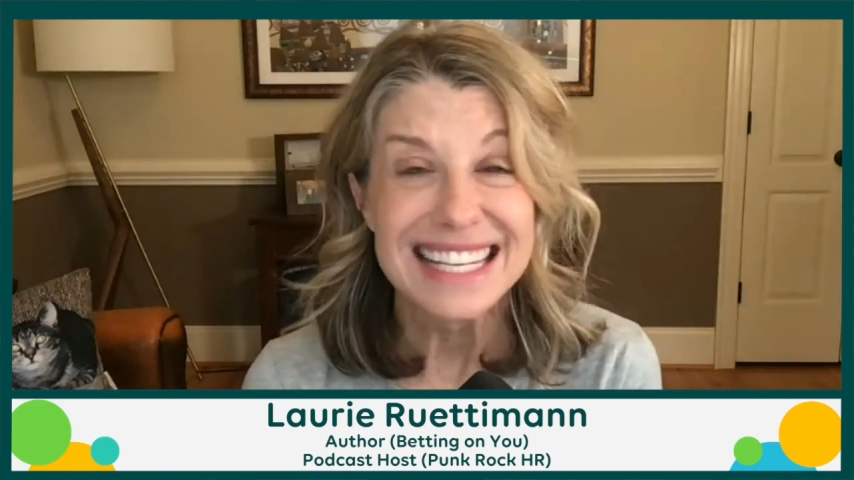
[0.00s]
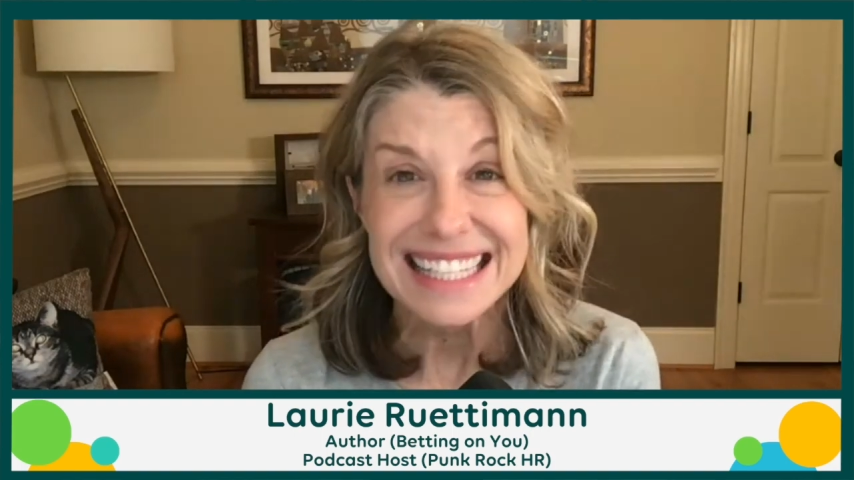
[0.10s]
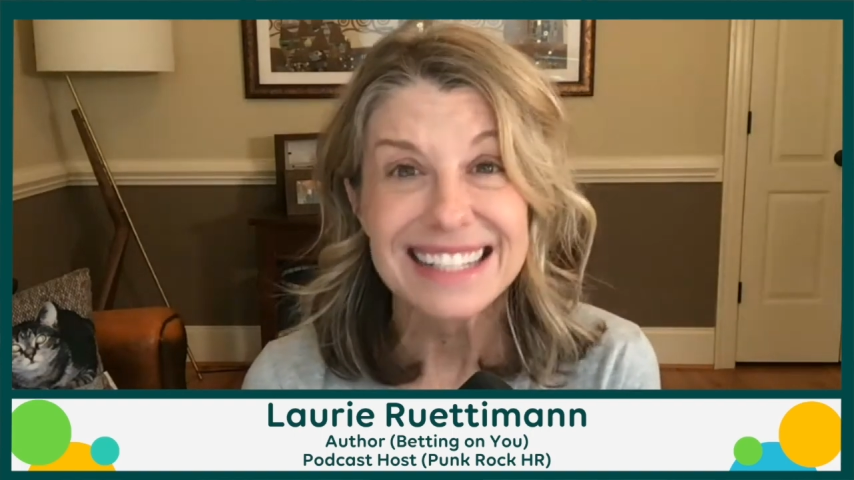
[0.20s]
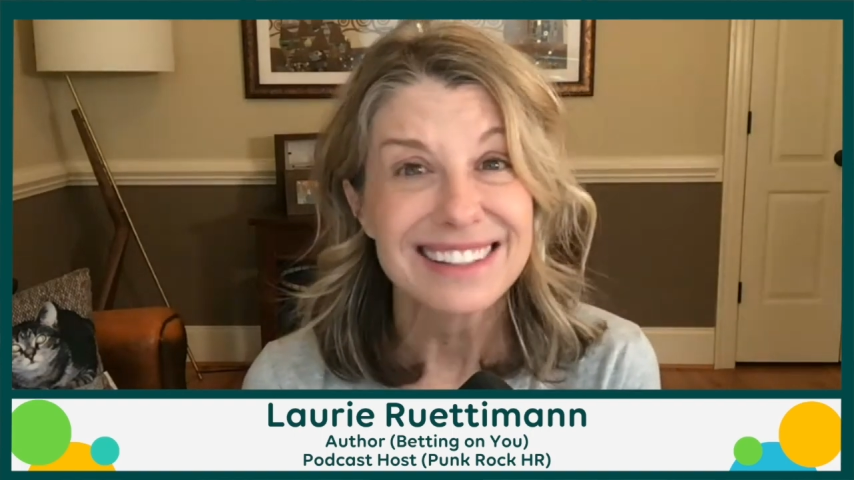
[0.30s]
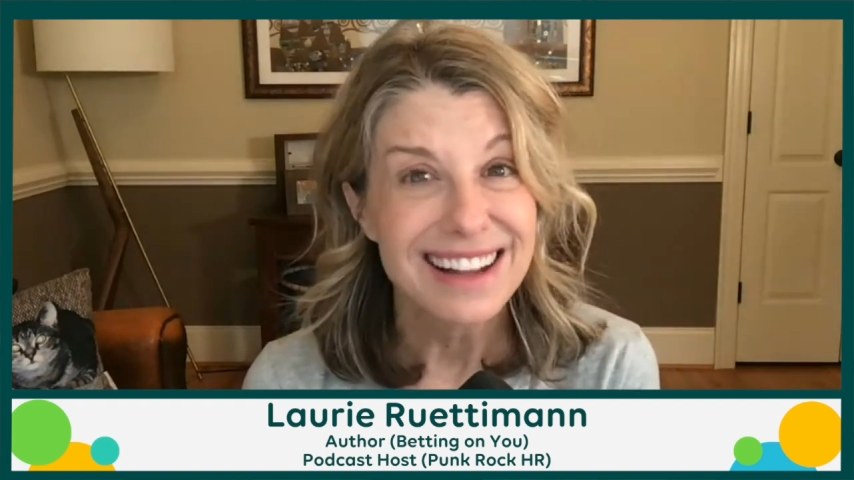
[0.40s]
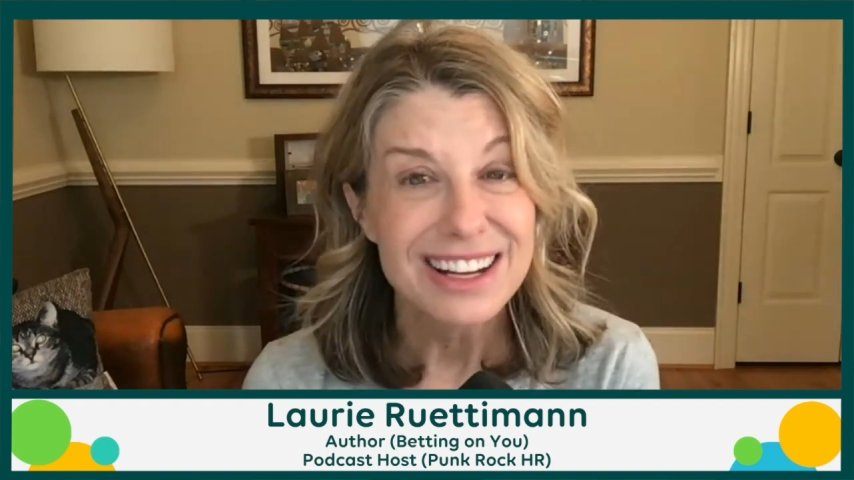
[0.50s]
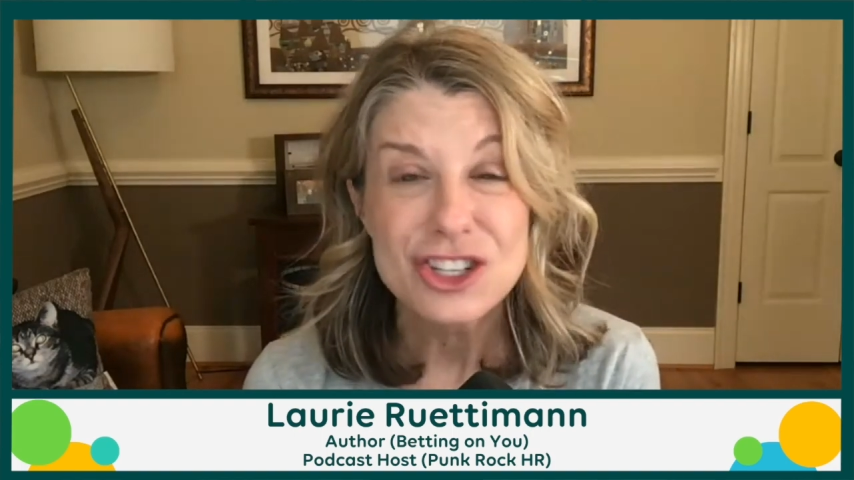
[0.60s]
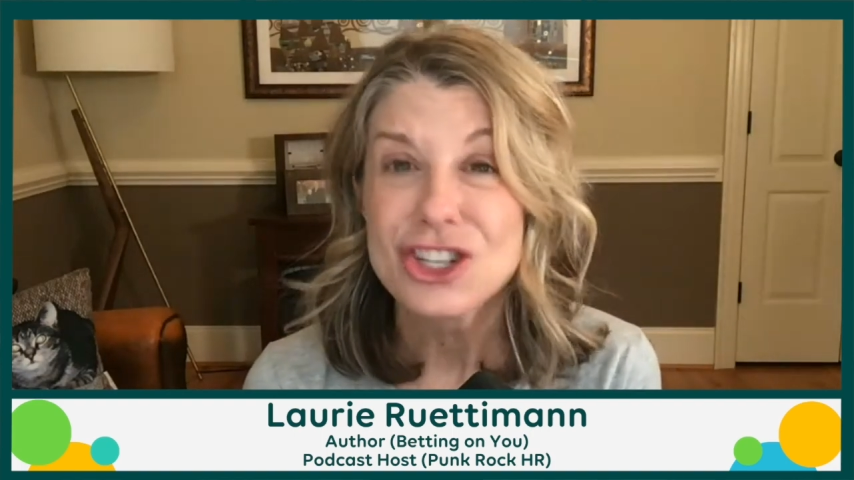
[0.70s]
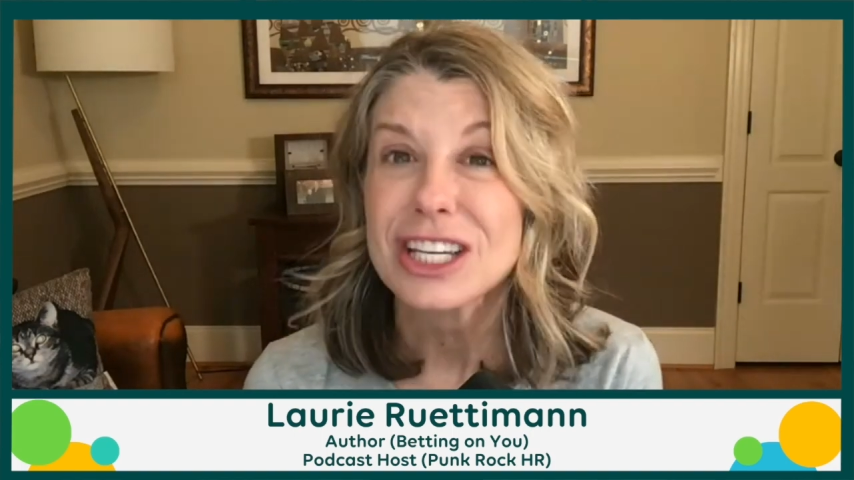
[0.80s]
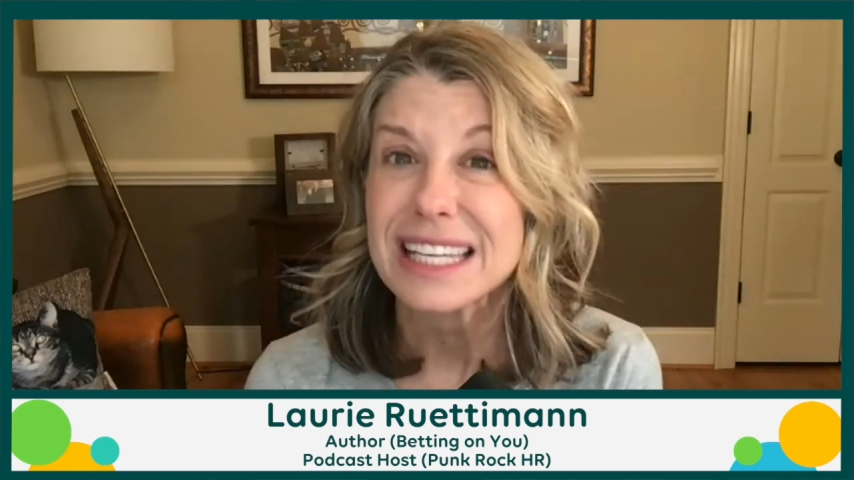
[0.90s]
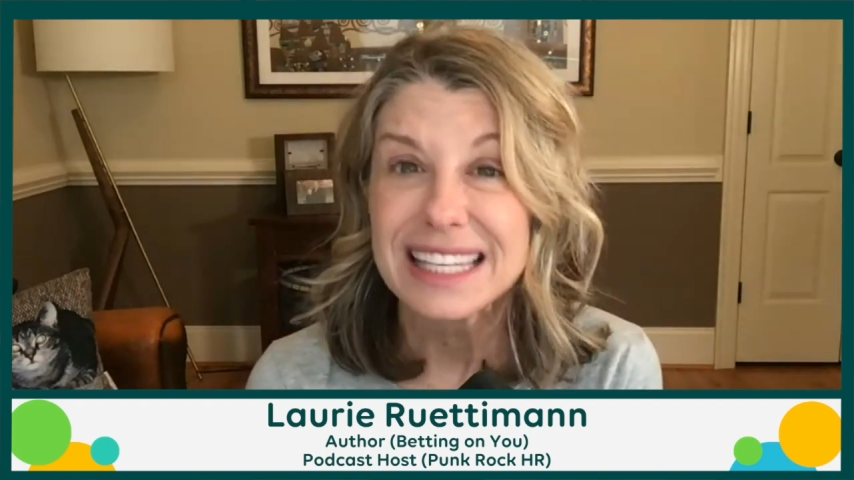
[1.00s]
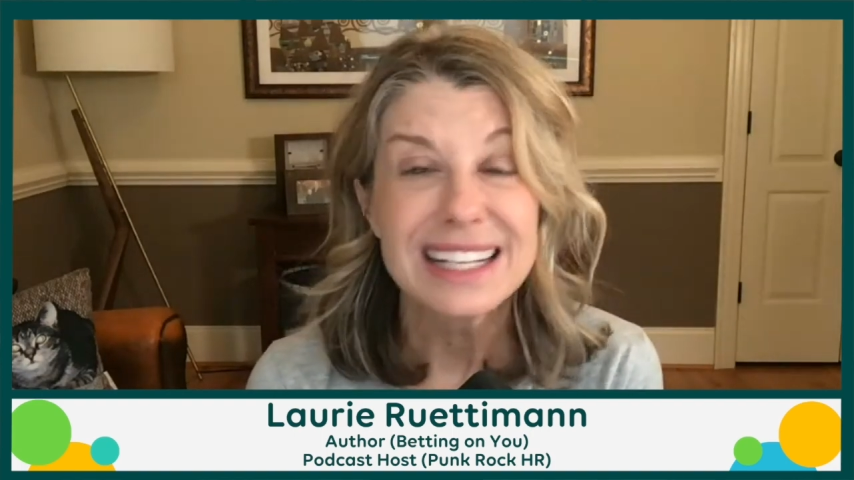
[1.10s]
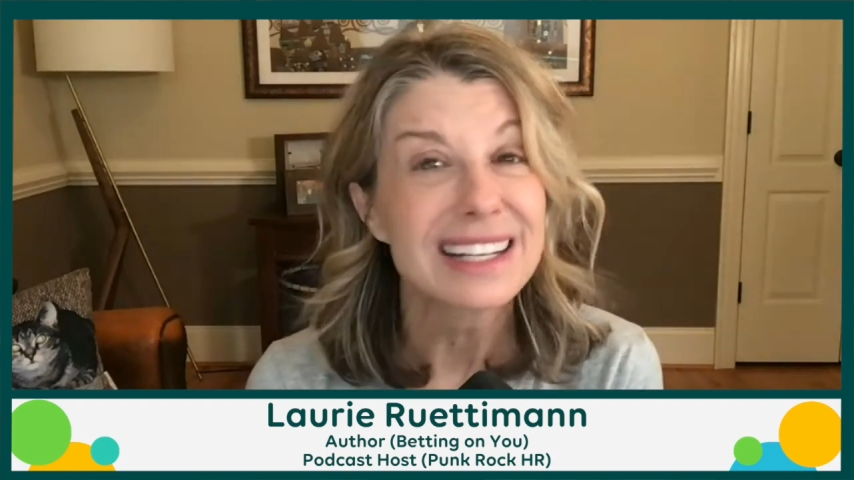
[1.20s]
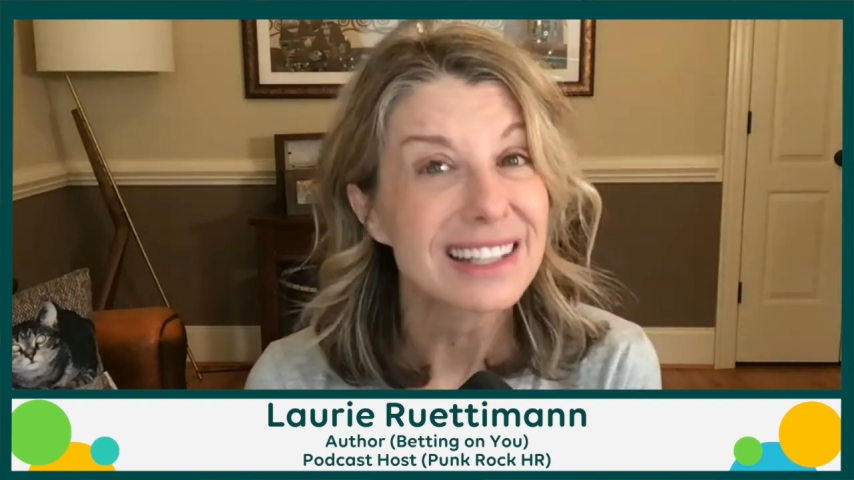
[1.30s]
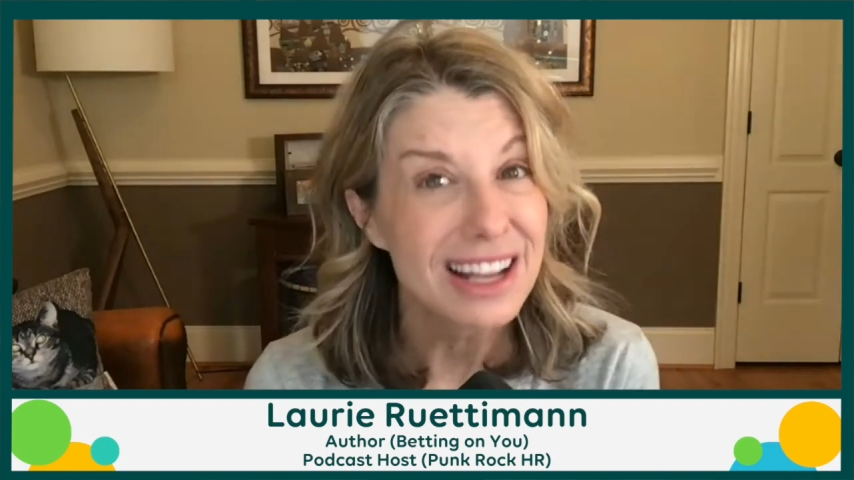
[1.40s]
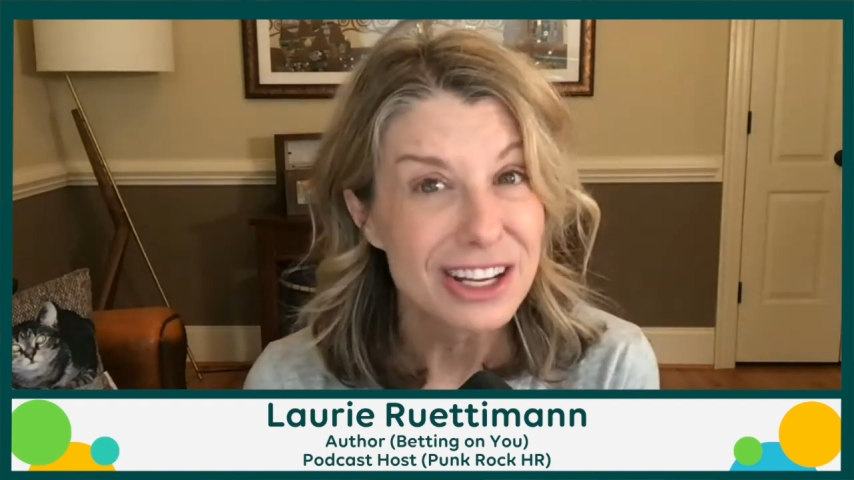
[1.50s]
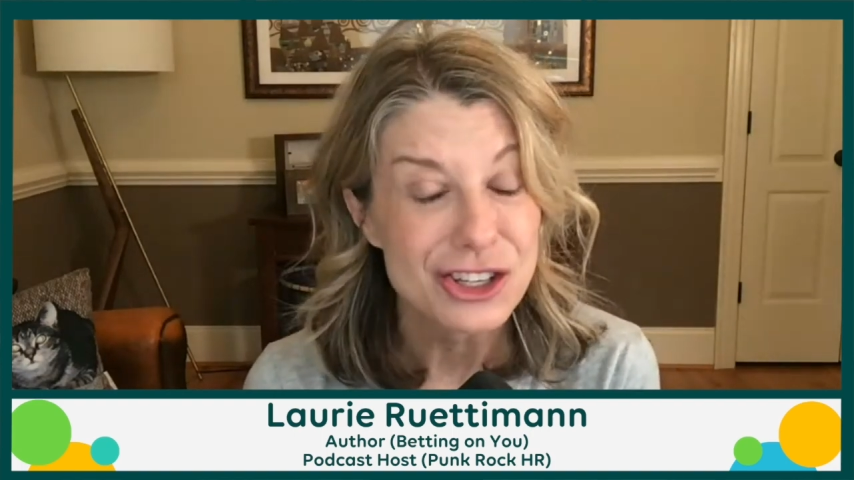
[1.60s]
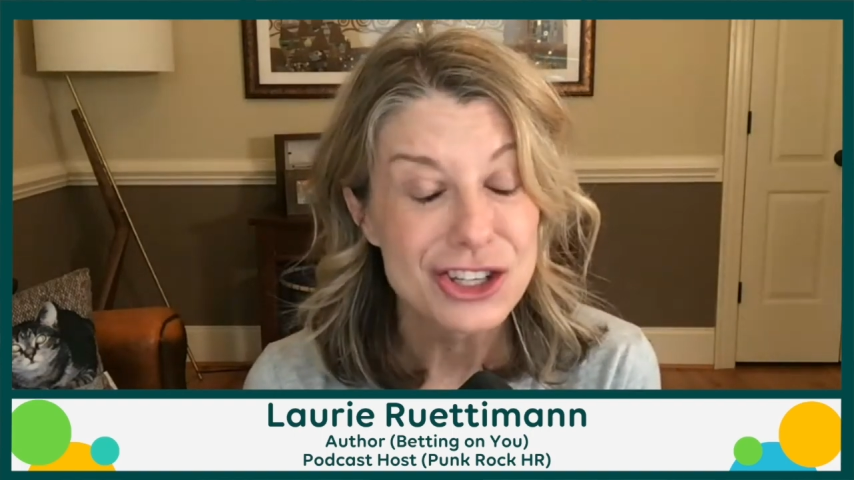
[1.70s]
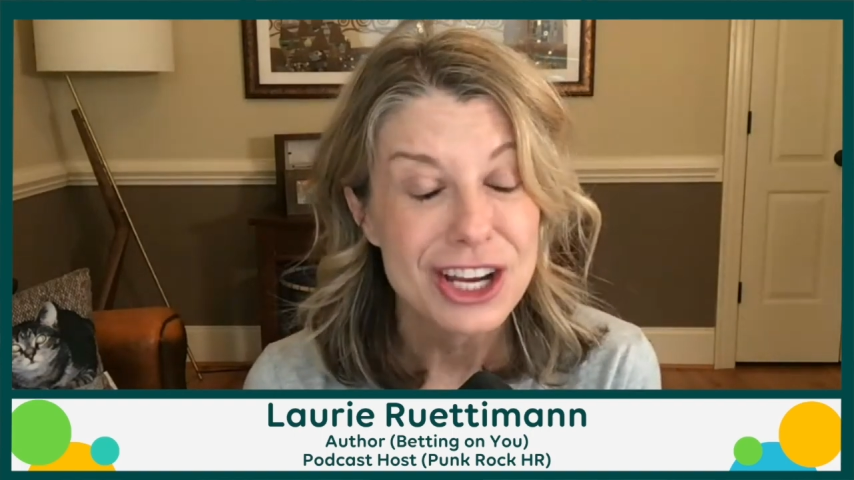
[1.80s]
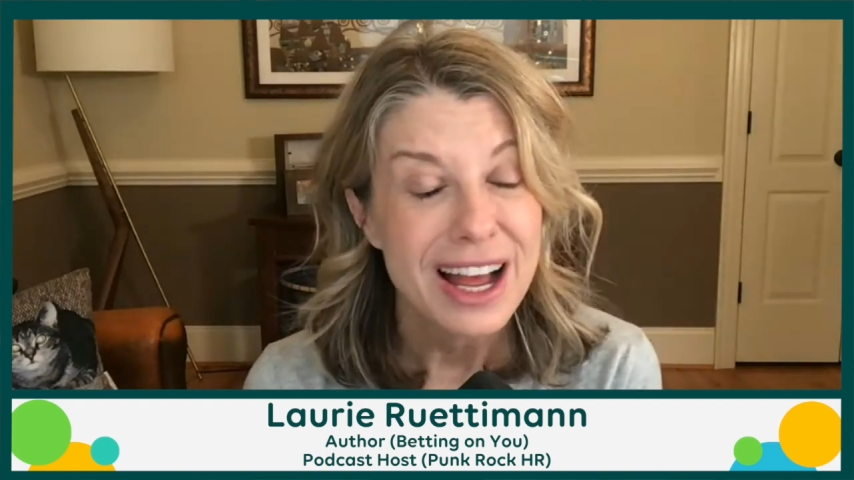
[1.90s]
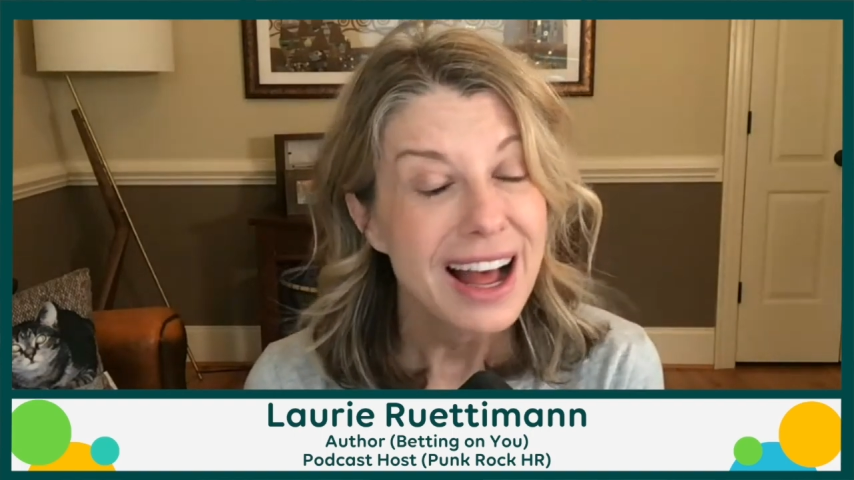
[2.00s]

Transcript: eat a lunch, eat a lunch.